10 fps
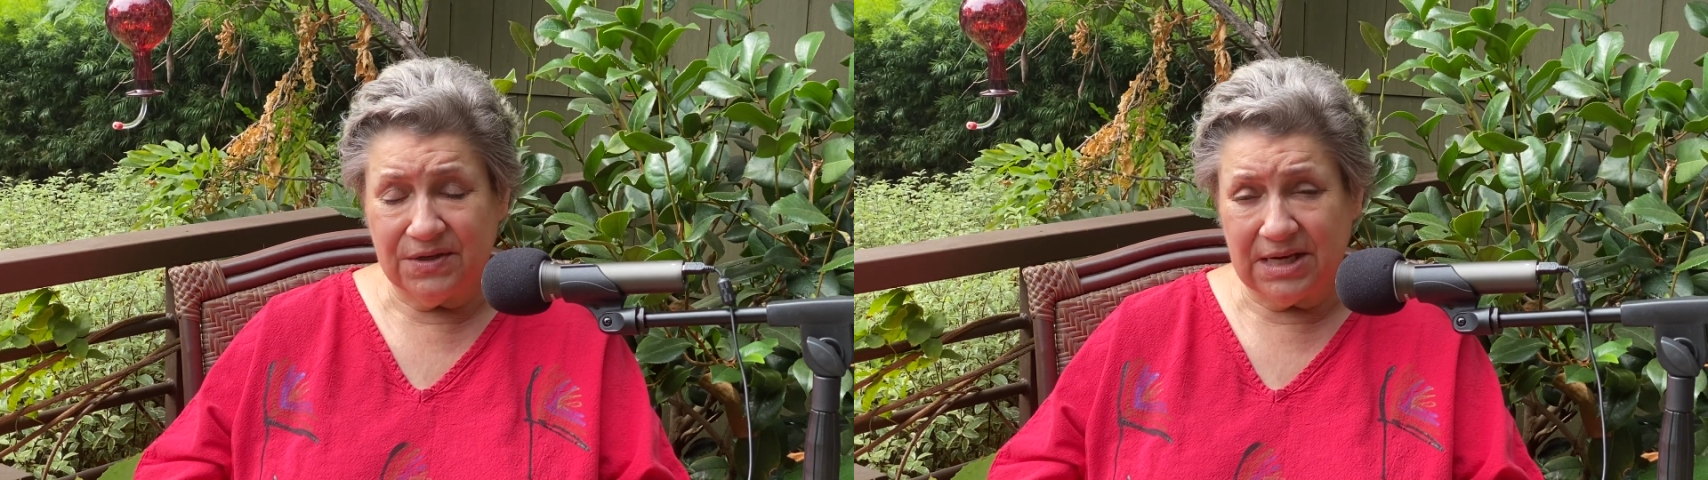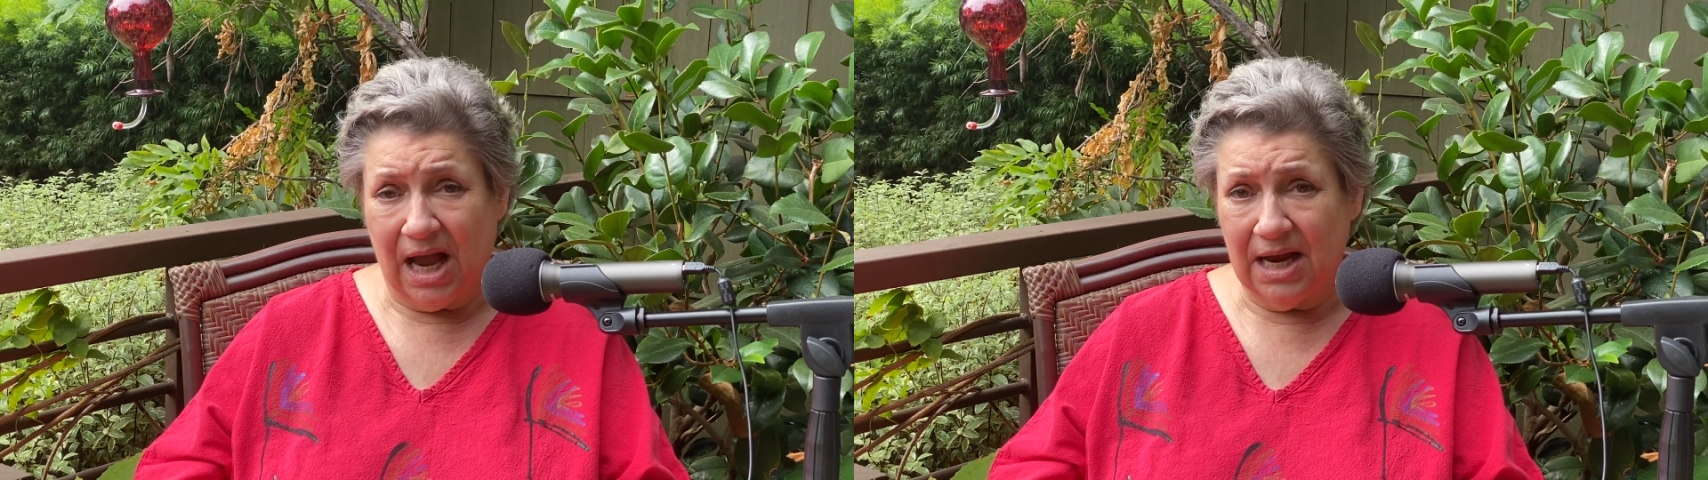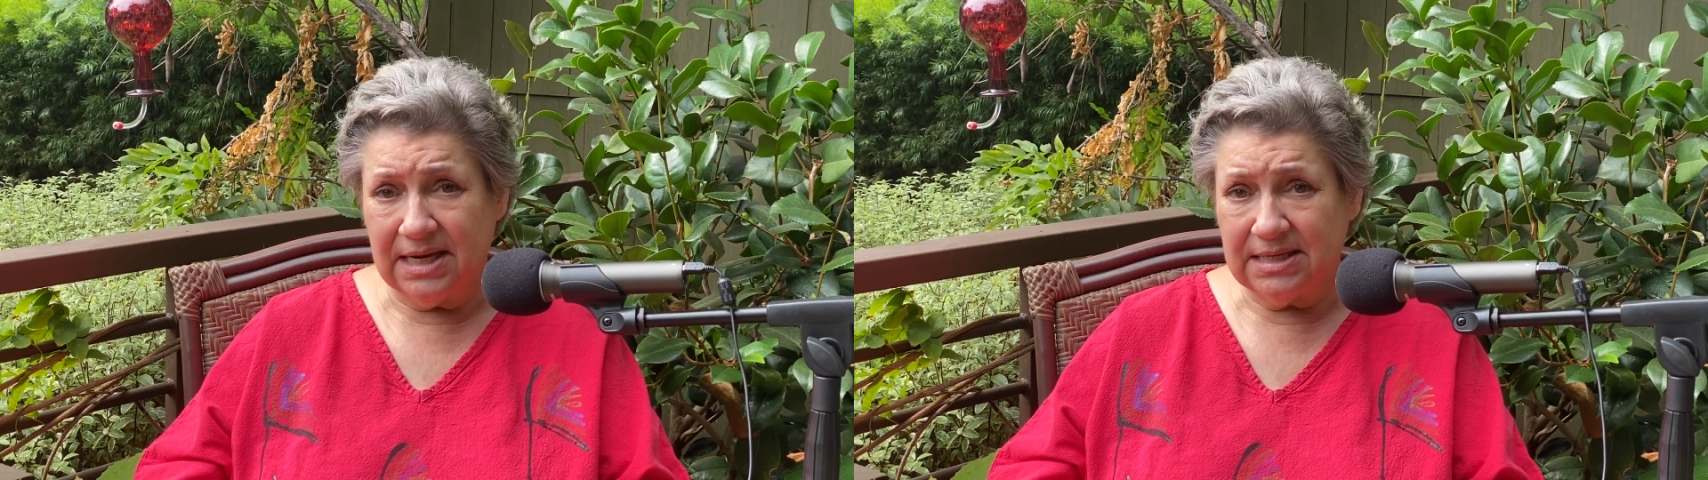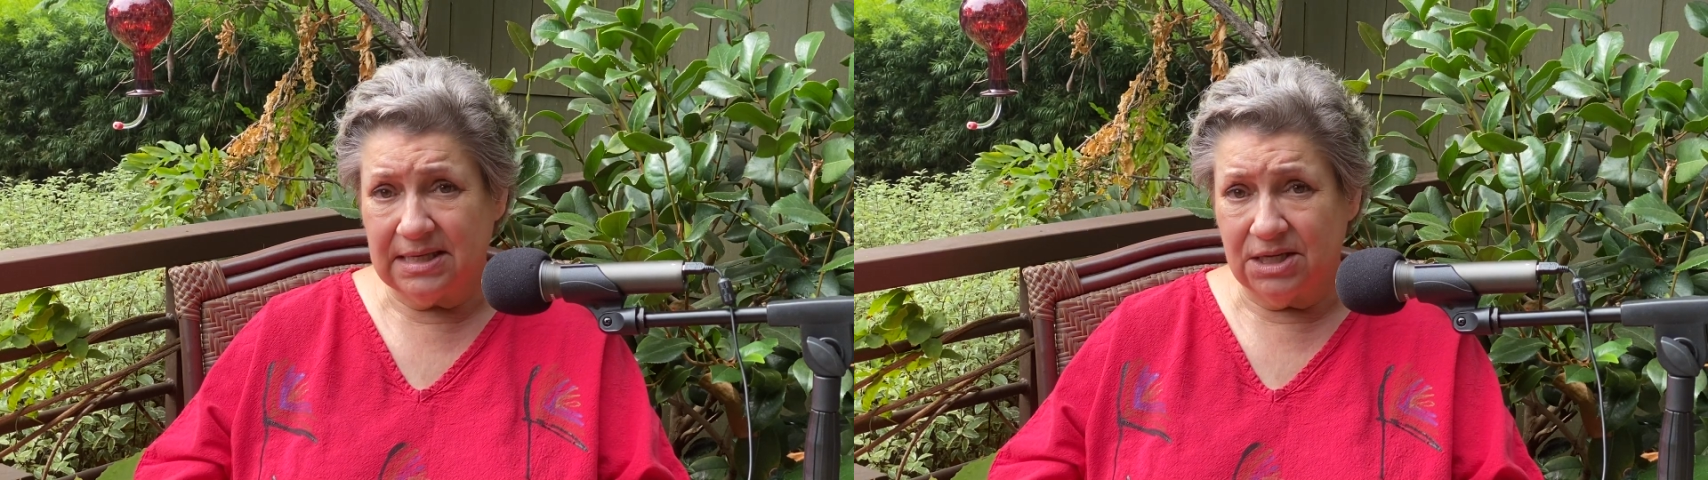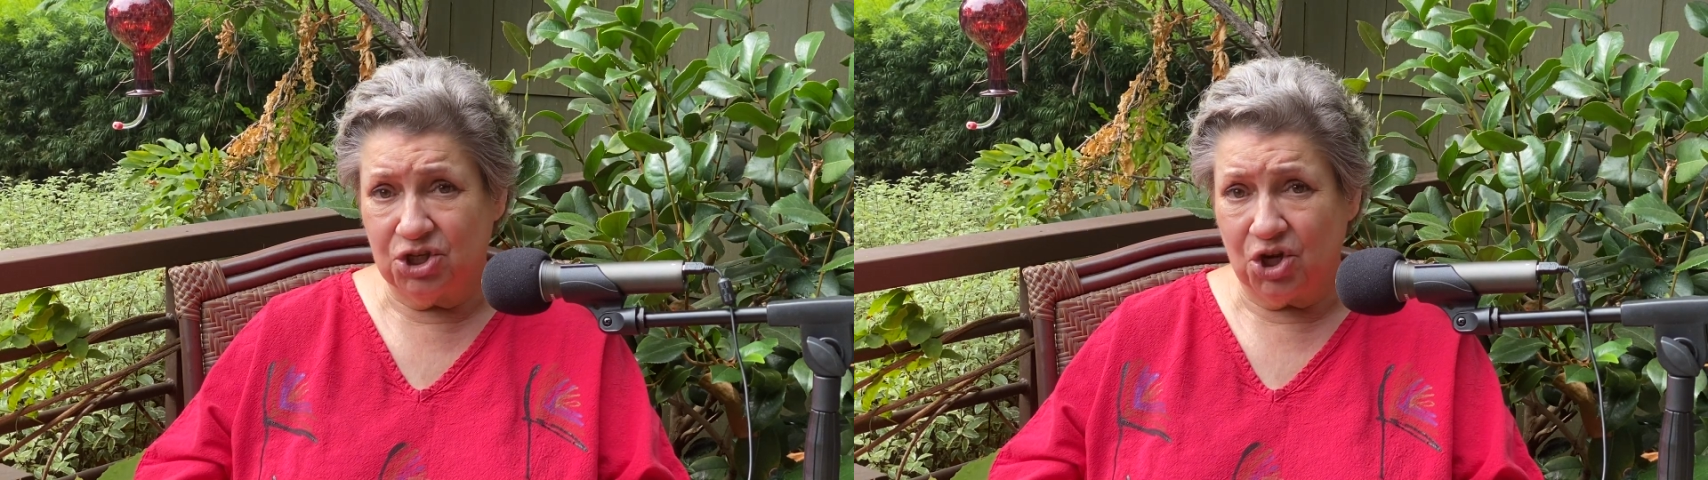signs
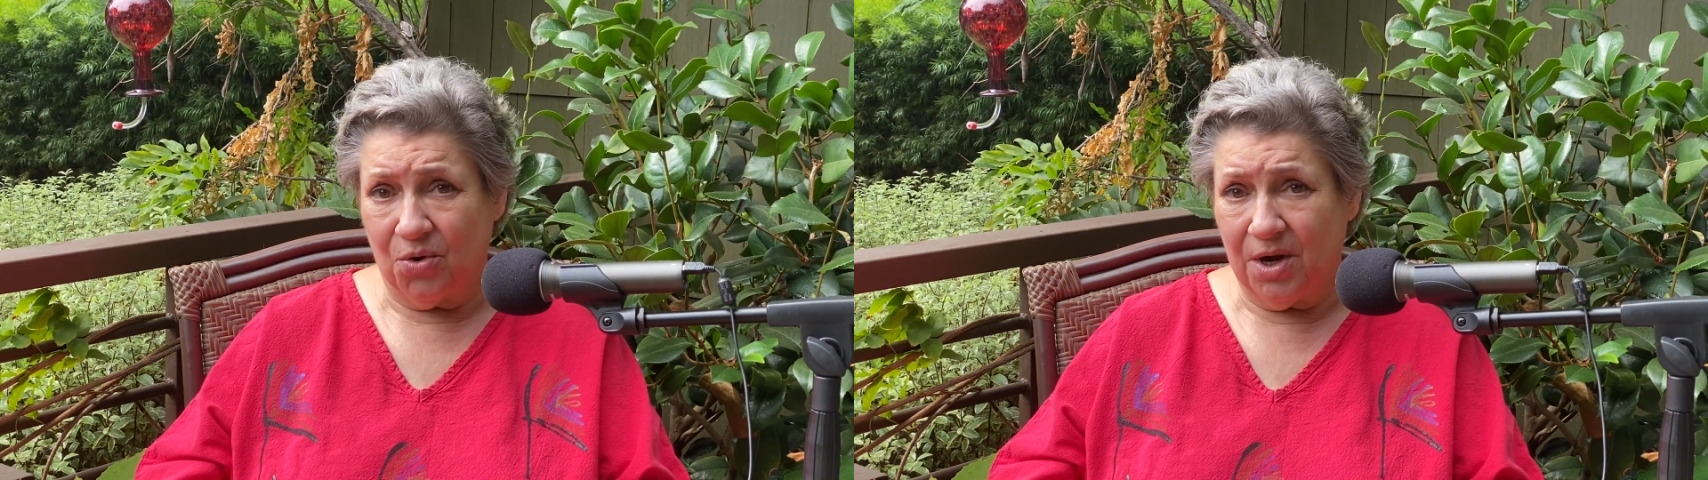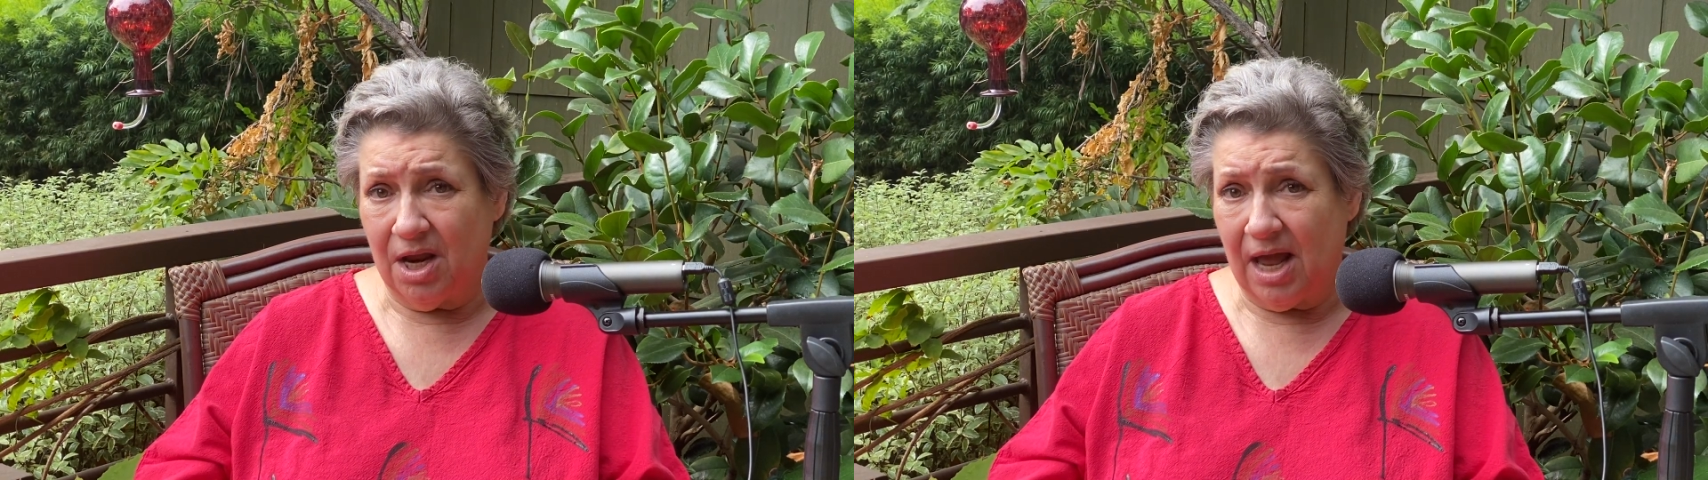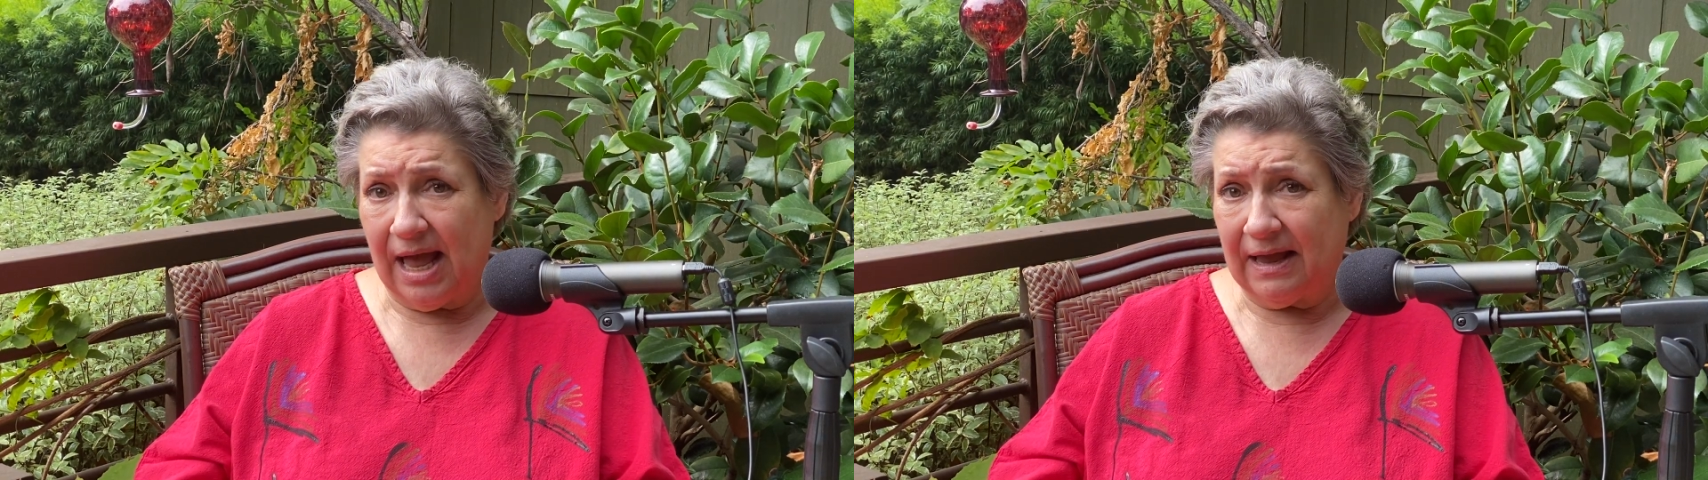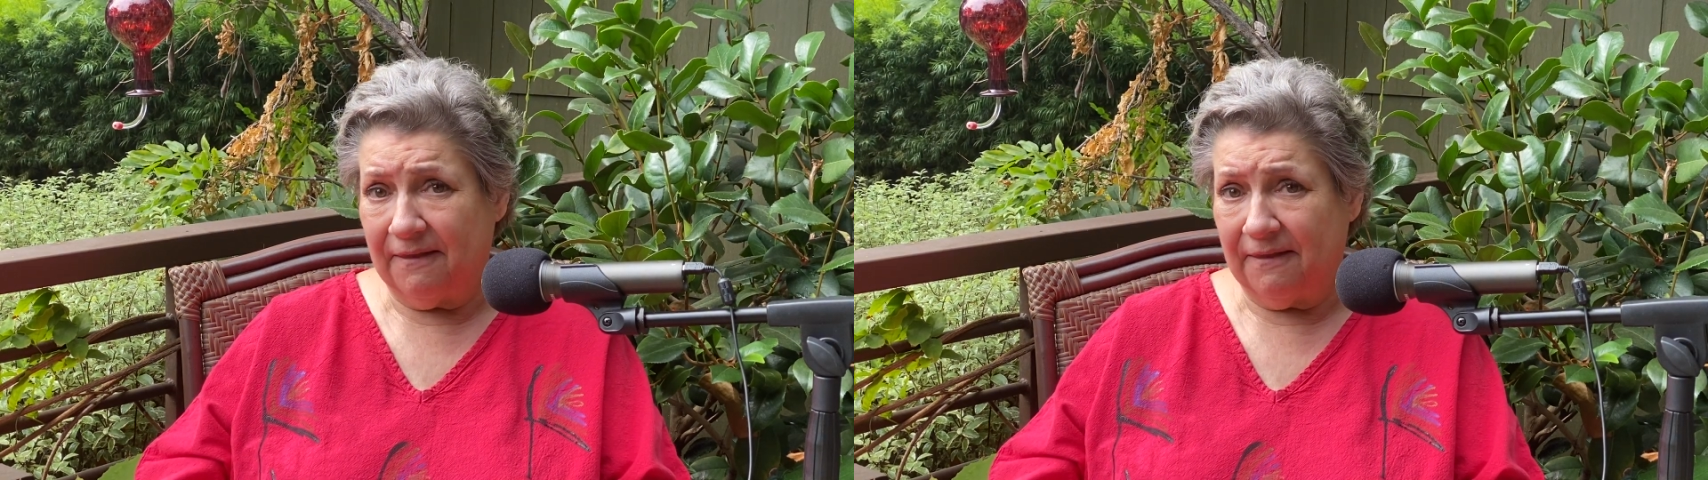in the zodiac,